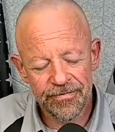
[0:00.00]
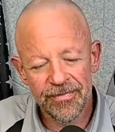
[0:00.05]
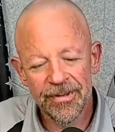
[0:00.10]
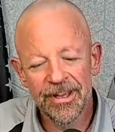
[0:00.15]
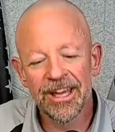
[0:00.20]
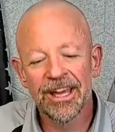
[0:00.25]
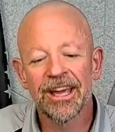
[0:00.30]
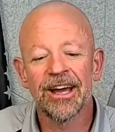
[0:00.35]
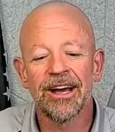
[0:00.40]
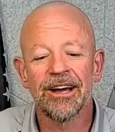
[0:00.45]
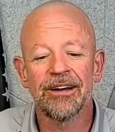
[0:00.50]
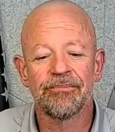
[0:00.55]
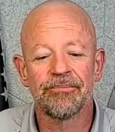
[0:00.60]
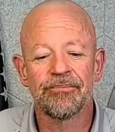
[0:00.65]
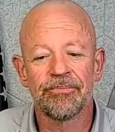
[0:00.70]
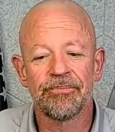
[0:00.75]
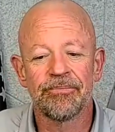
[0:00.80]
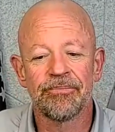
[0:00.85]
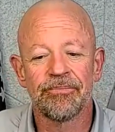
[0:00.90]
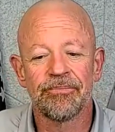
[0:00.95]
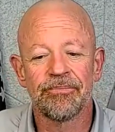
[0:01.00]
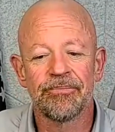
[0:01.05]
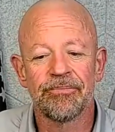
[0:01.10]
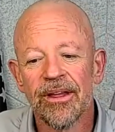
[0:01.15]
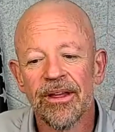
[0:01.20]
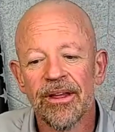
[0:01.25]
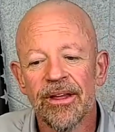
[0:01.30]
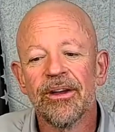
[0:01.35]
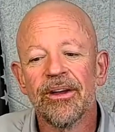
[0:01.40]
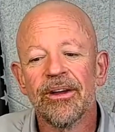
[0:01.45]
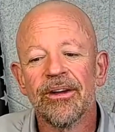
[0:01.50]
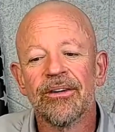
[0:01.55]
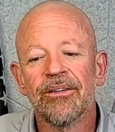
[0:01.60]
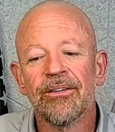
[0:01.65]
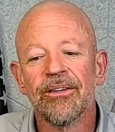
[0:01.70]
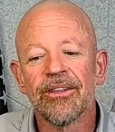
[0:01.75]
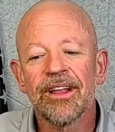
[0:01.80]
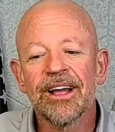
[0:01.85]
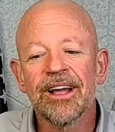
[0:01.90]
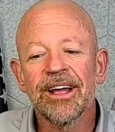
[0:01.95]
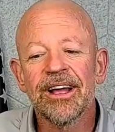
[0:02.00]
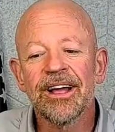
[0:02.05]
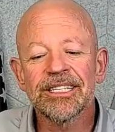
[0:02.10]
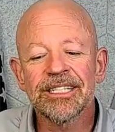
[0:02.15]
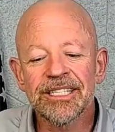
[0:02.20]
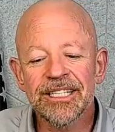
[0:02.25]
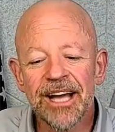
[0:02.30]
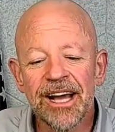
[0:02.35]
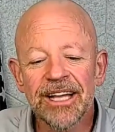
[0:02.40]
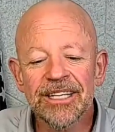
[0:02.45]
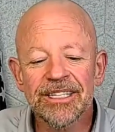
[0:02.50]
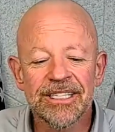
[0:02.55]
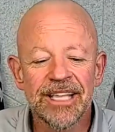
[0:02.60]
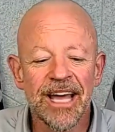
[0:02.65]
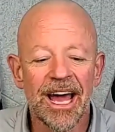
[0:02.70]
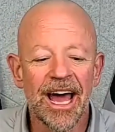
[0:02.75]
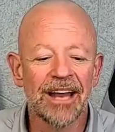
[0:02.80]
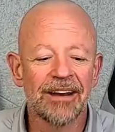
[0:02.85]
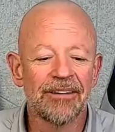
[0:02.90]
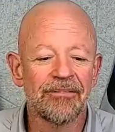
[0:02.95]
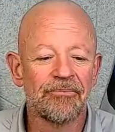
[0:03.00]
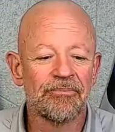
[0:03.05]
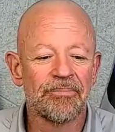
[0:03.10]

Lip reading: Yeah. Well, let's discuss that.